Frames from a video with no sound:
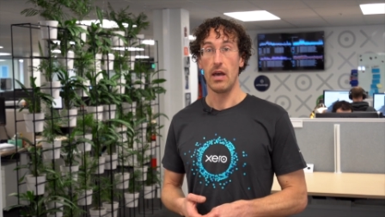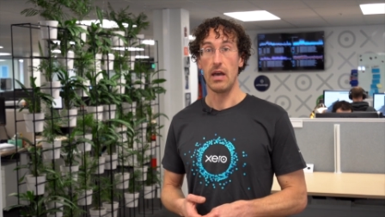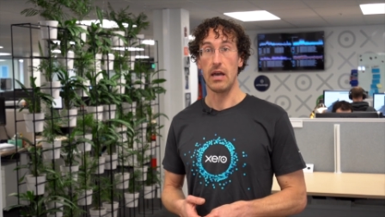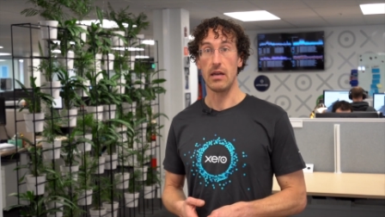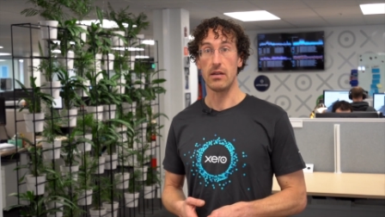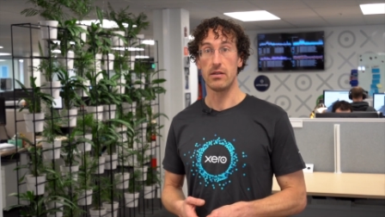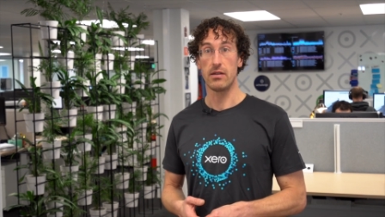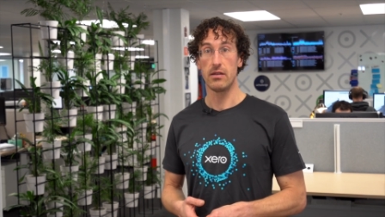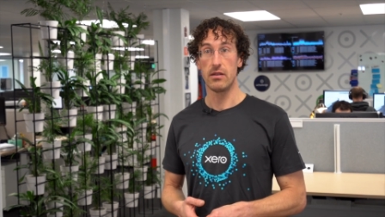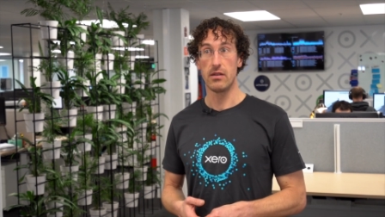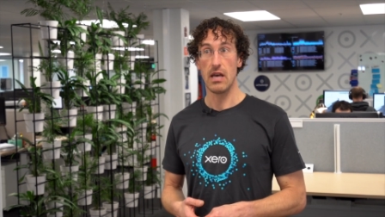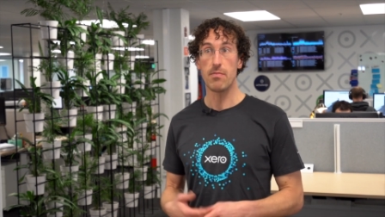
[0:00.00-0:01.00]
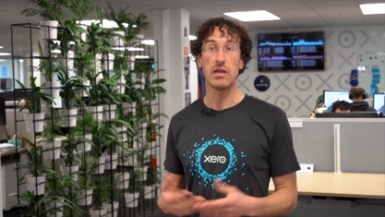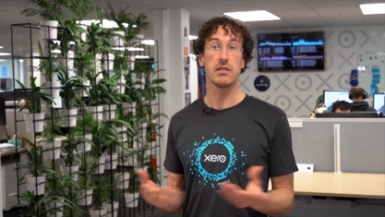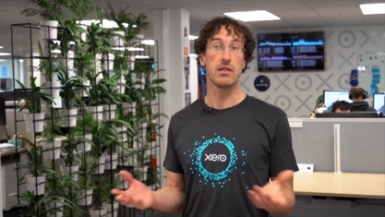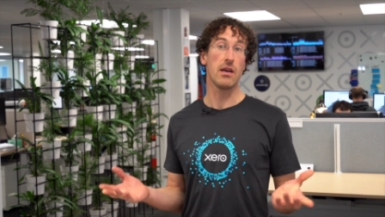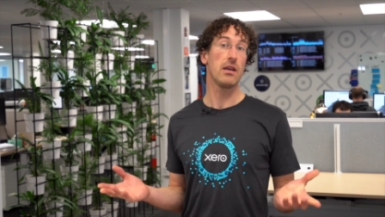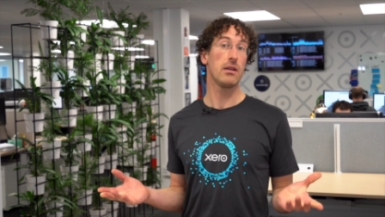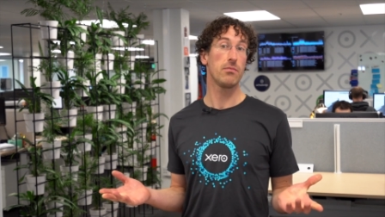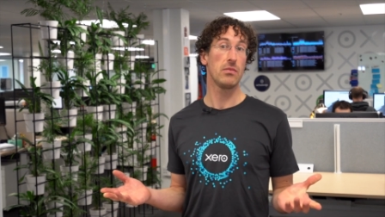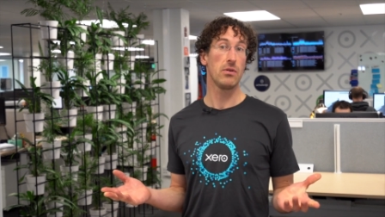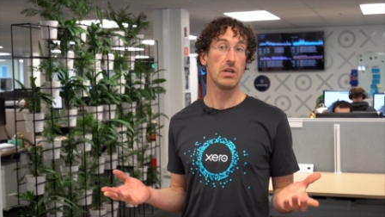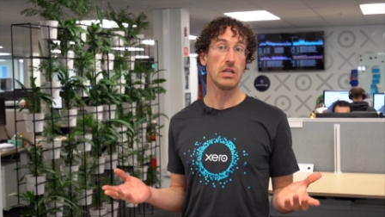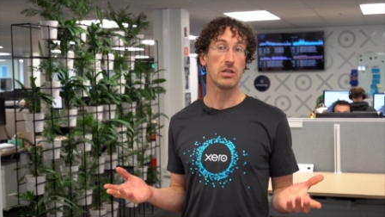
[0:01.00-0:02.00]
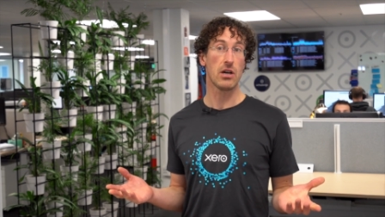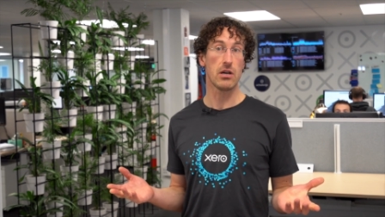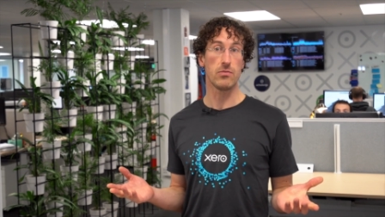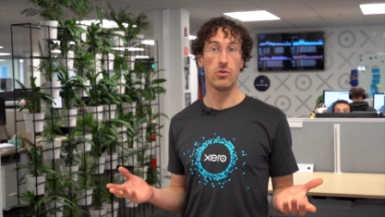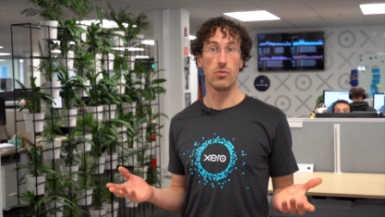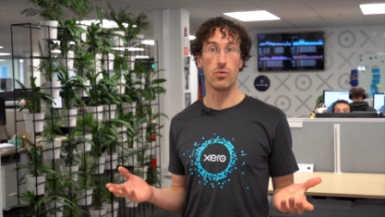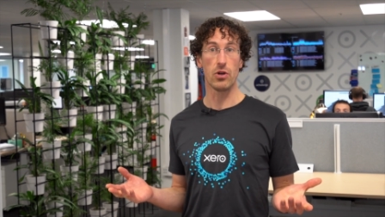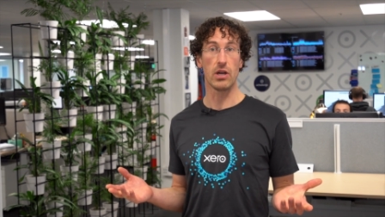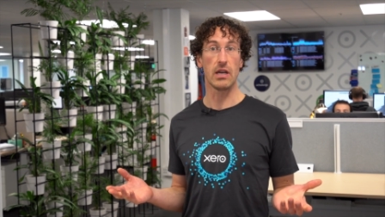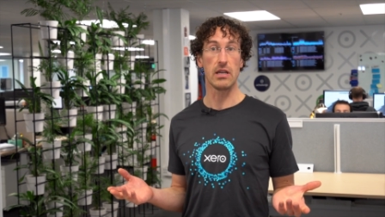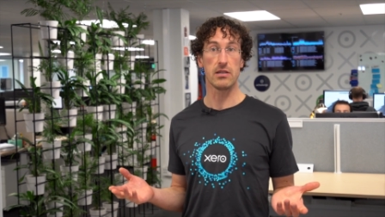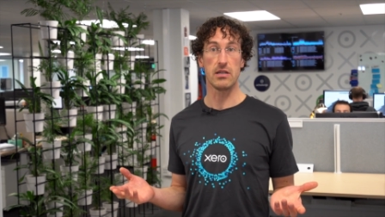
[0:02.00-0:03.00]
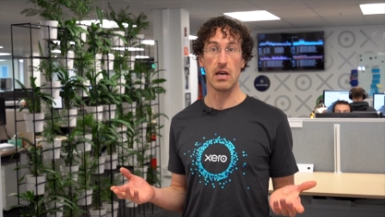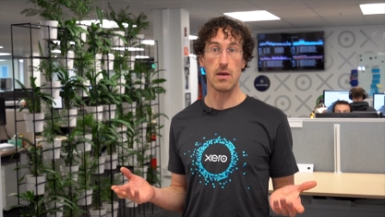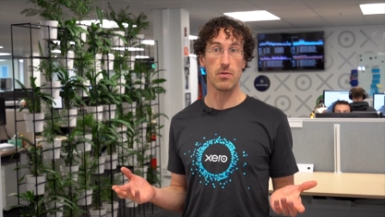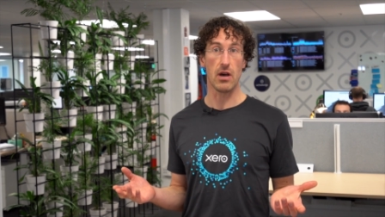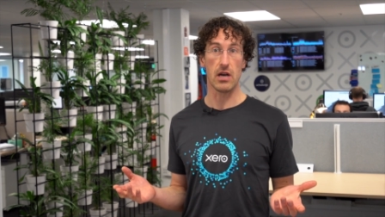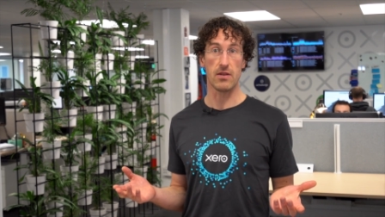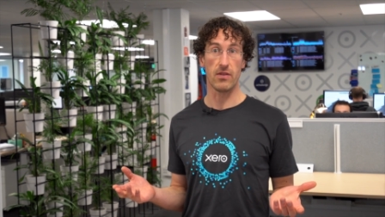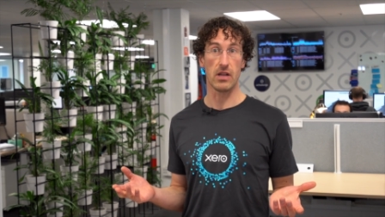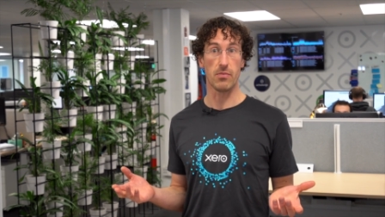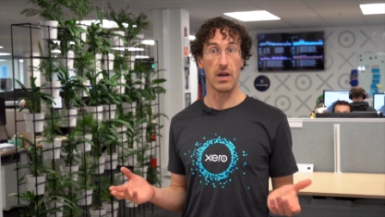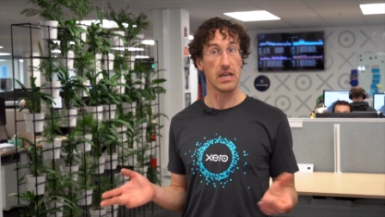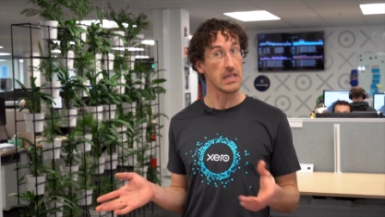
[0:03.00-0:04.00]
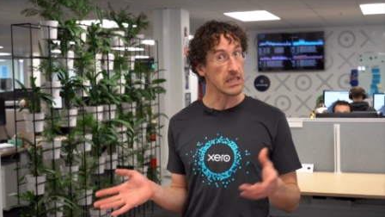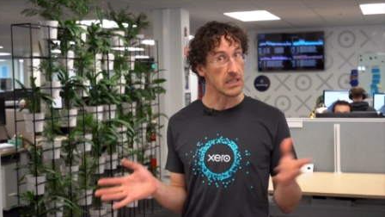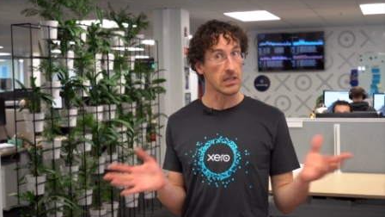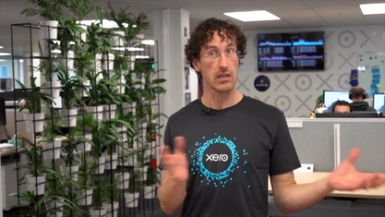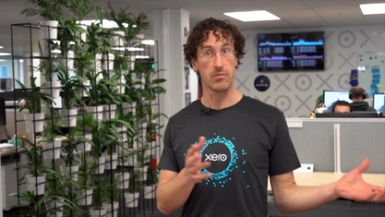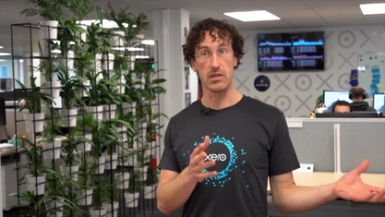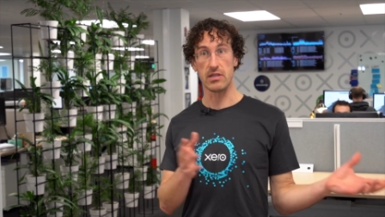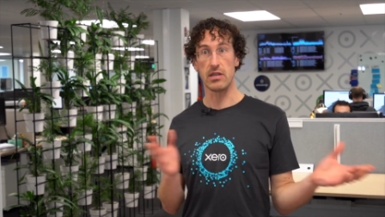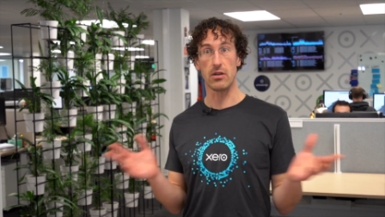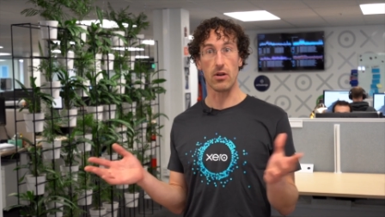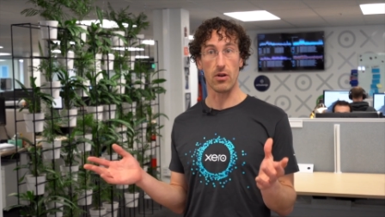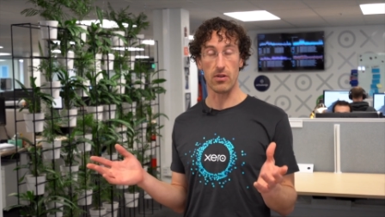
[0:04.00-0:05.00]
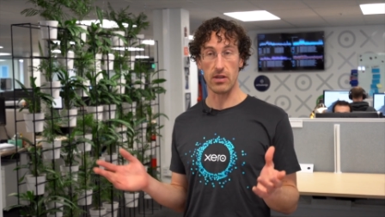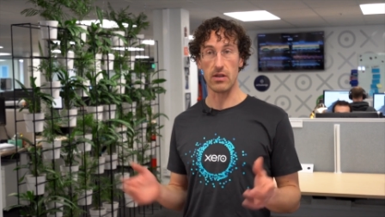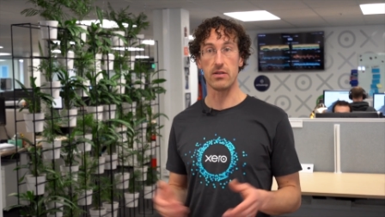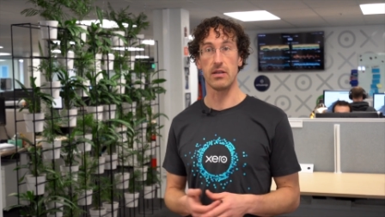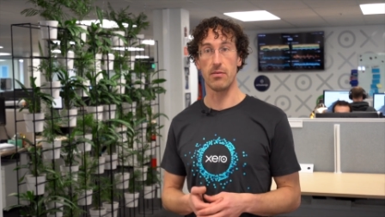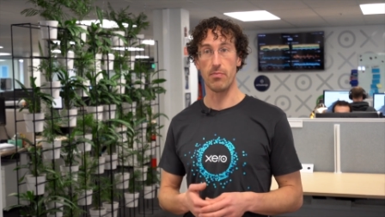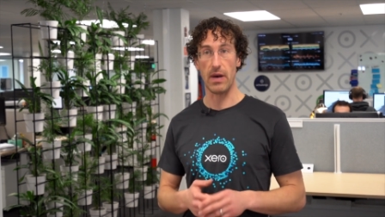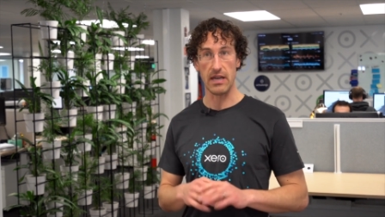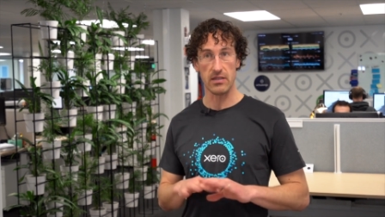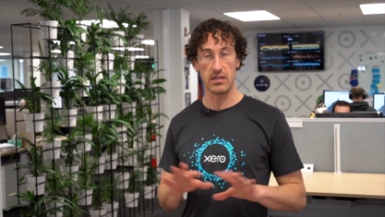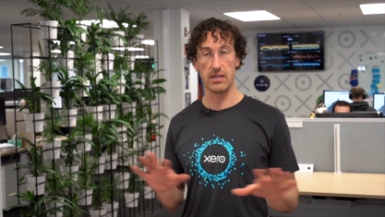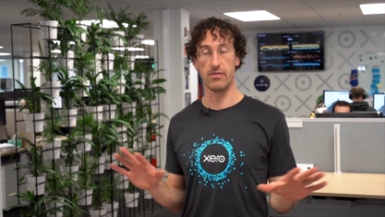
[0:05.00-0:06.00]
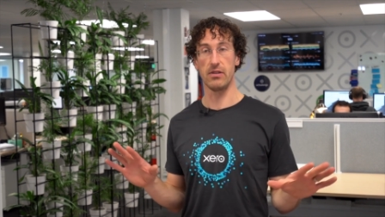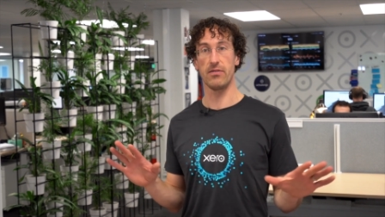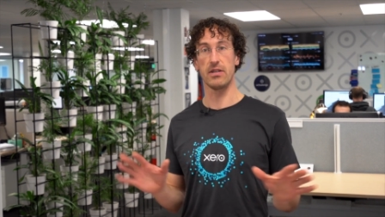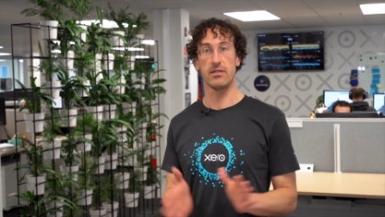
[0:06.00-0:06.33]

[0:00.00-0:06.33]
And that means that Anytime you work against an API developed by any team at Xero, there is a base level of